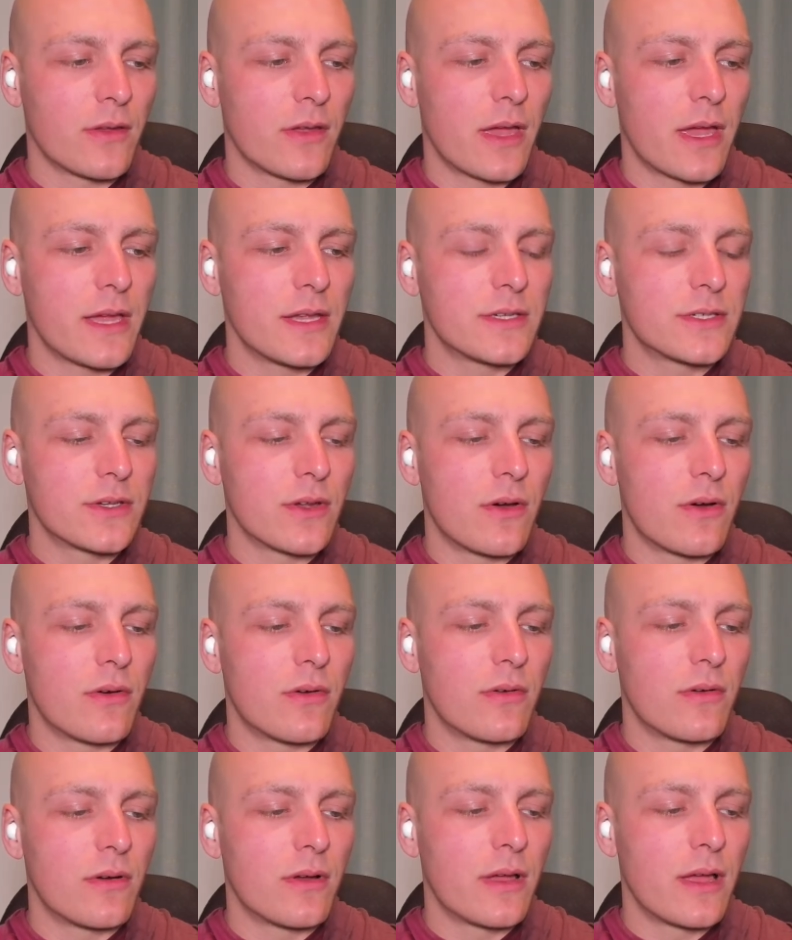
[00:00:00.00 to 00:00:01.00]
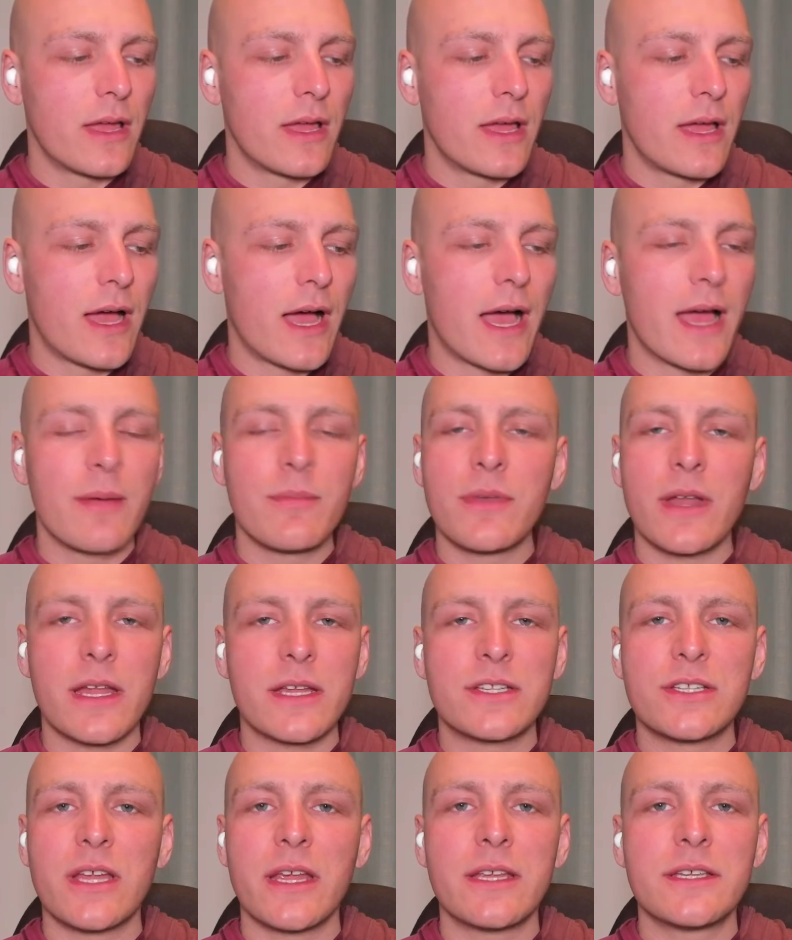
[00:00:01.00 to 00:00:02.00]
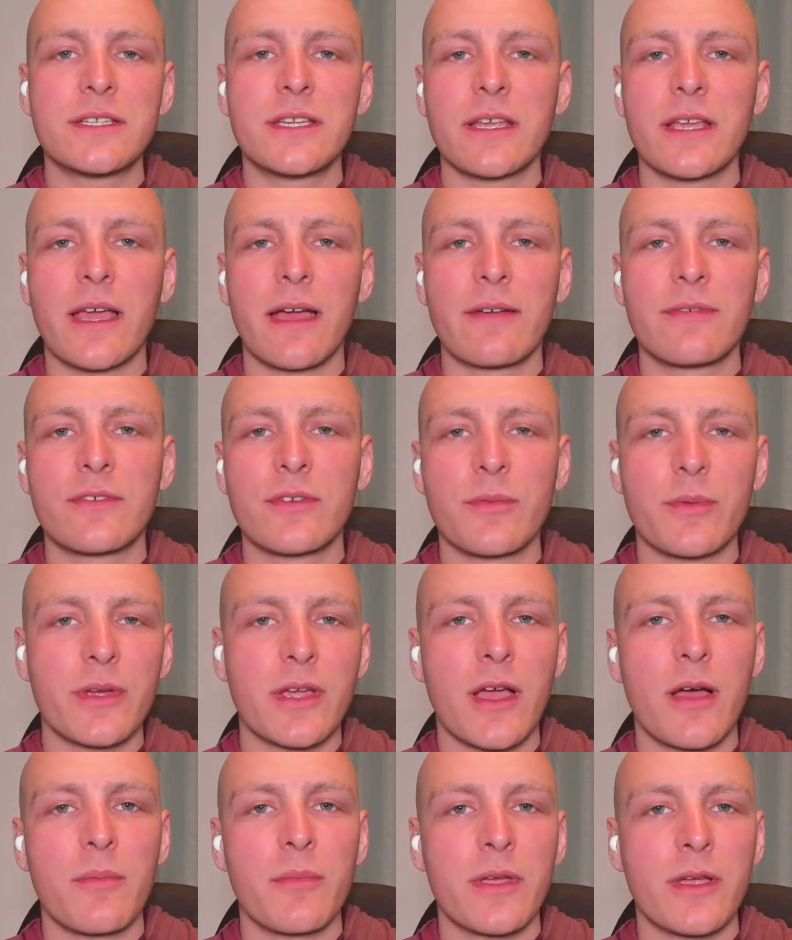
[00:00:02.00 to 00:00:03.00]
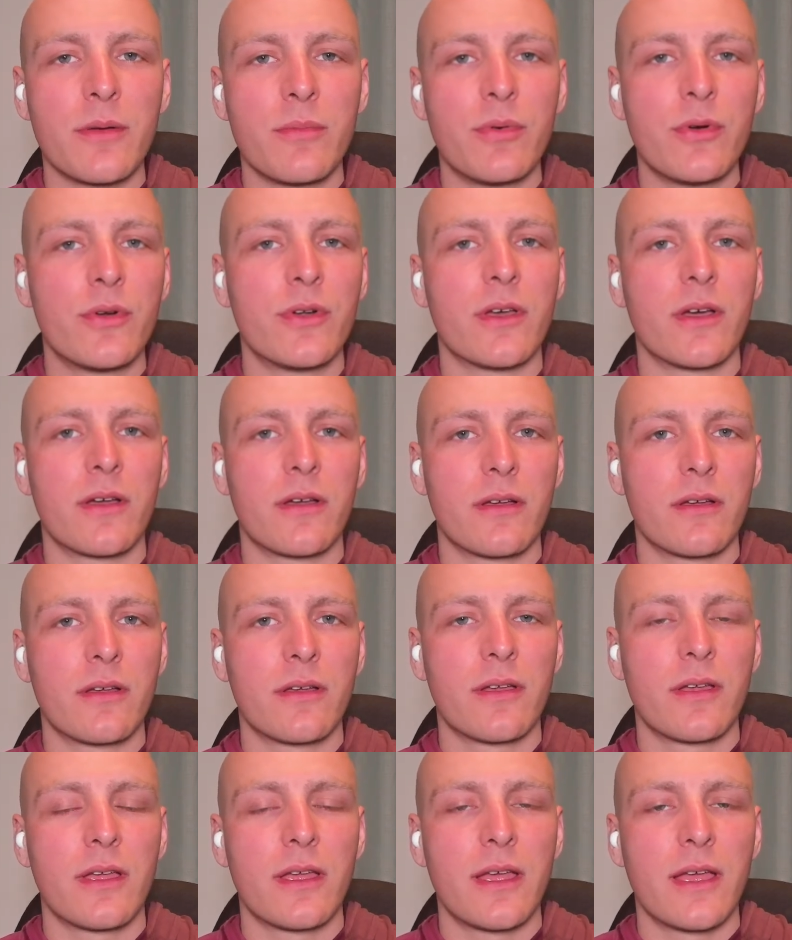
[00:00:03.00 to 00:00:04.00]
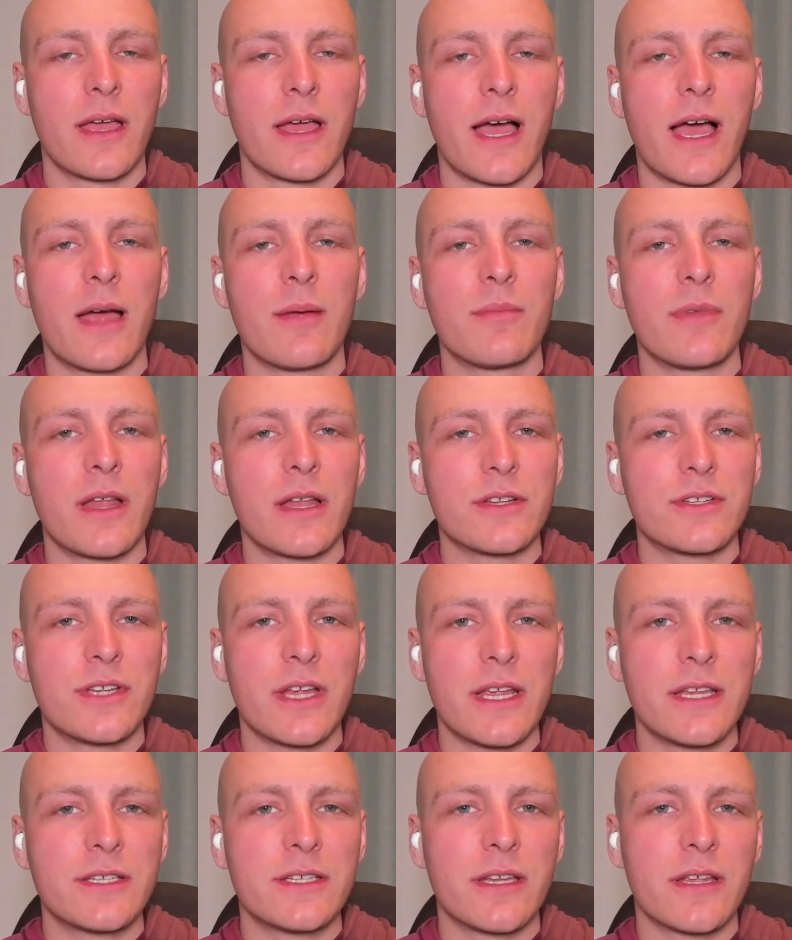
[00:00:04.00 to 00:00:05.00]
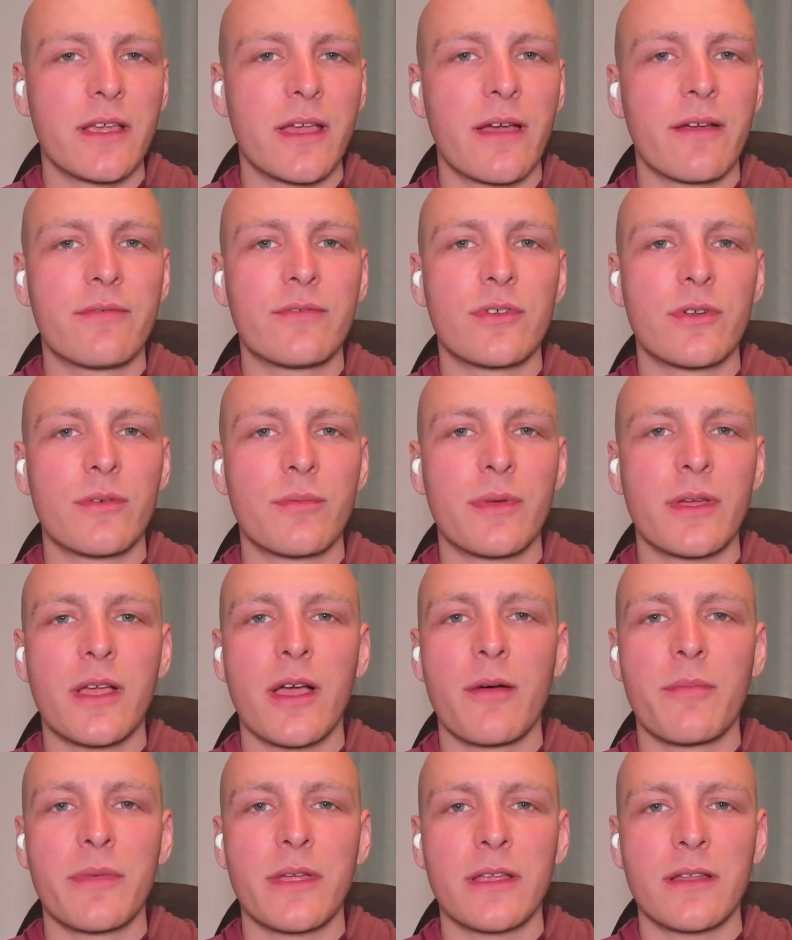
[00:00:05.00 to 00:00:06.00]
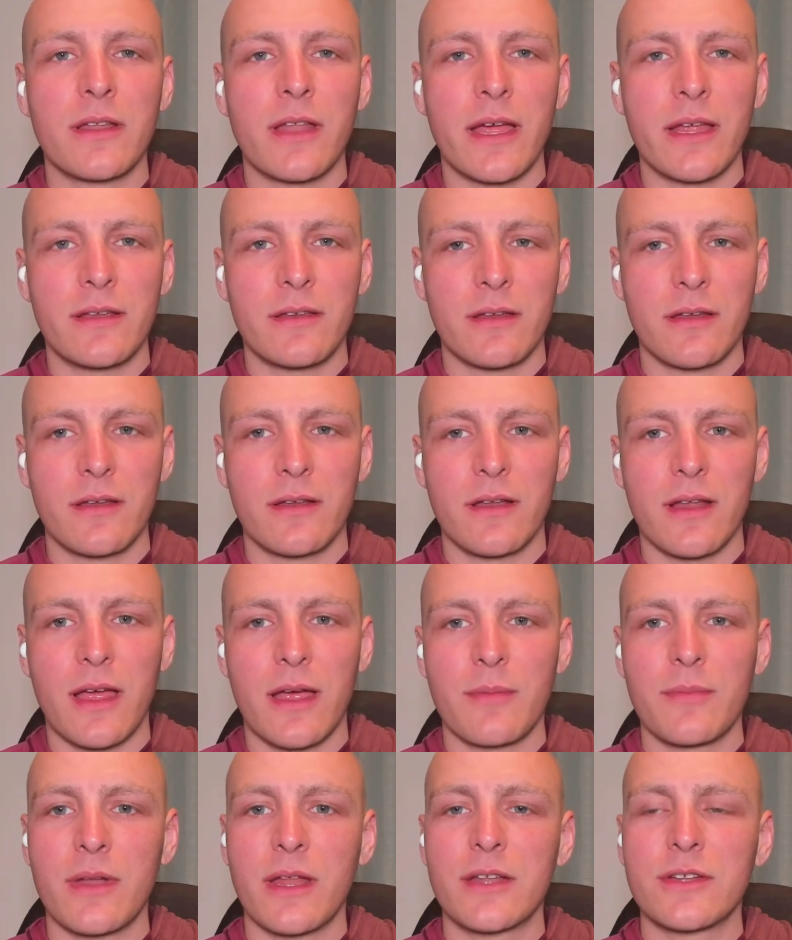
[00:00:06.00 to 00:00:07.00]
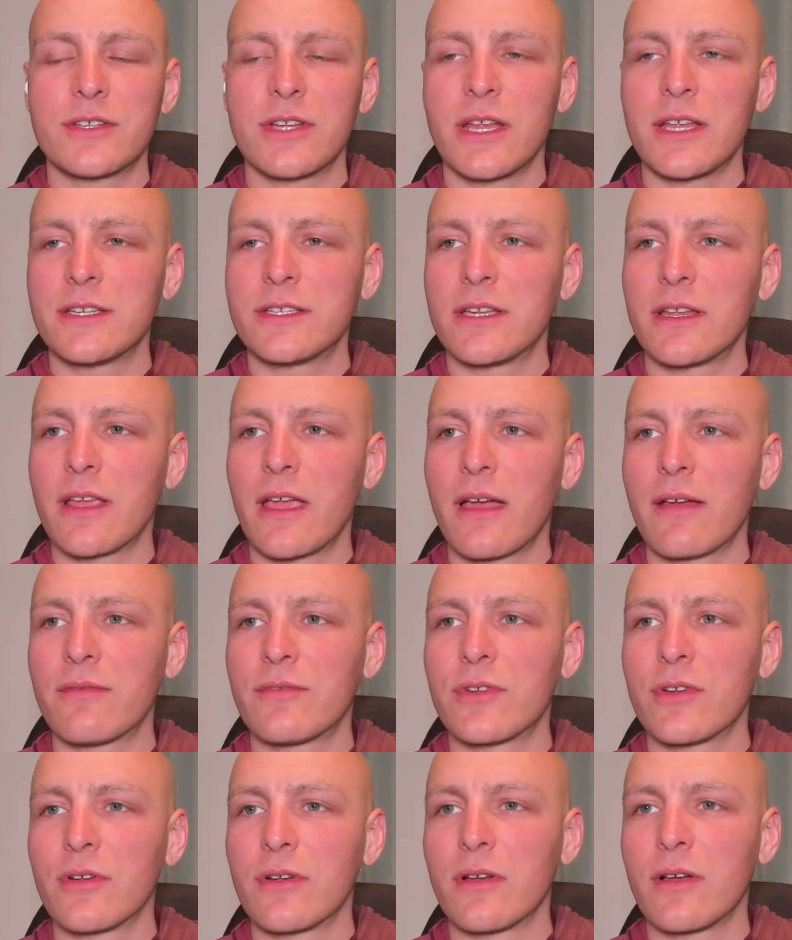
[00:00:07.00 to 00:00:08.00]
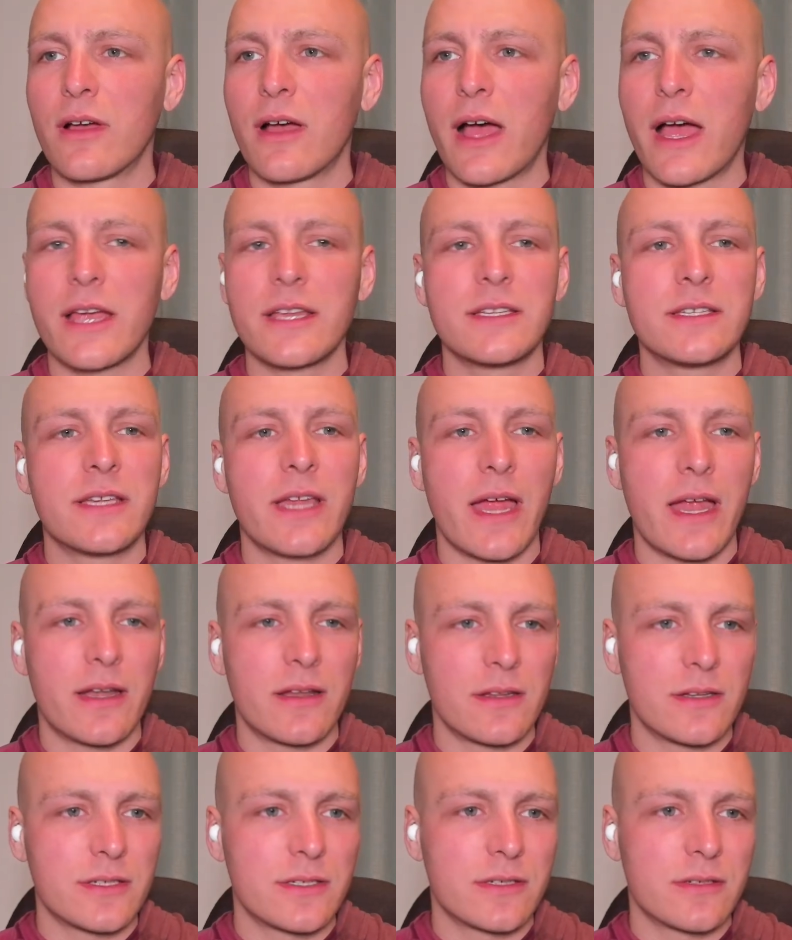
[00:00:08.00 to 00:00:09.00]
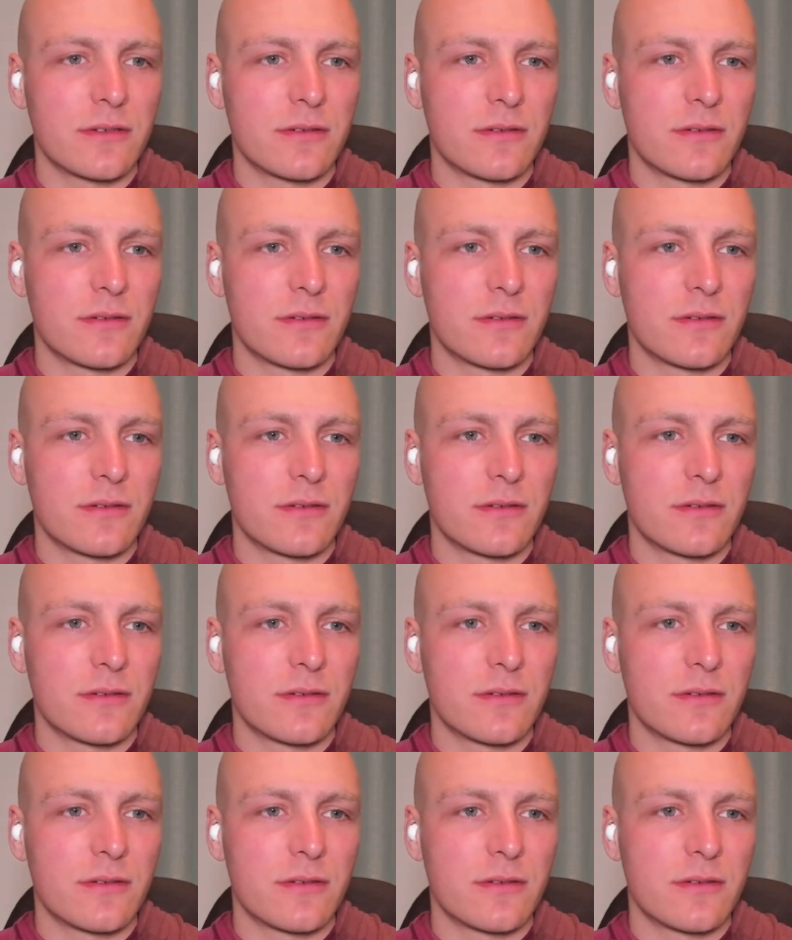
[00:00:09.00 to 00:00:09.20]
Okay, so I'm not chasing after becoming a Buddha. I'm not chasing after becoming enlightened. I'm not chasing after a high status.